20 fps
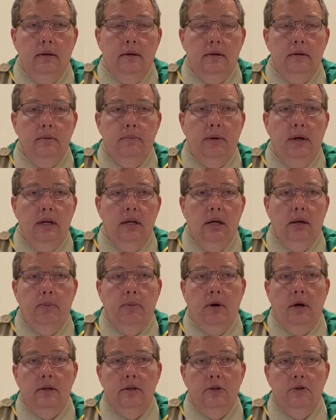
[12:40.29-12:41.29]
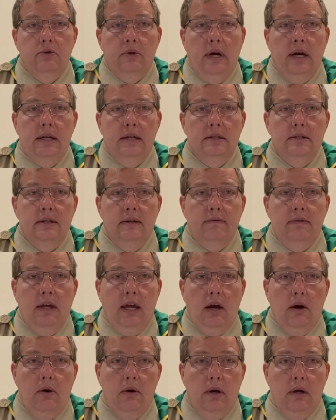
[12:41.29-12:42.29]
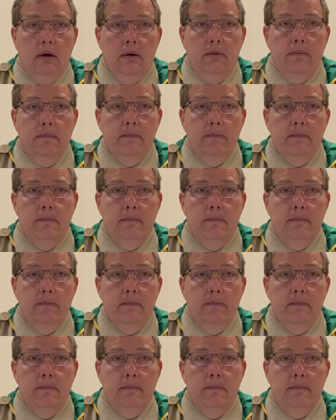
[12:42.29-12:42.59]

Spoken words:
depending upon the dryness of the area.